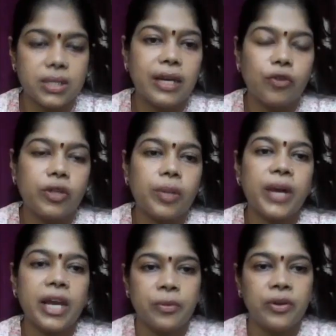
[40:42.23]
Like for the
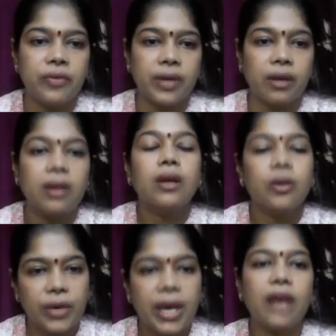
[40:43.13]
primary wing,
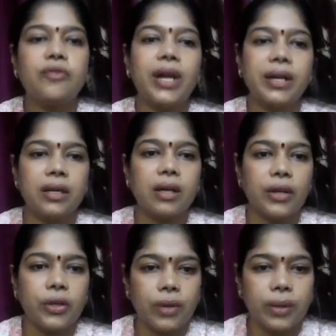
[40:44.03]
we have that in
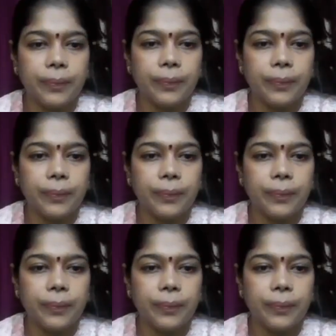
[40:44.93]
curriculum.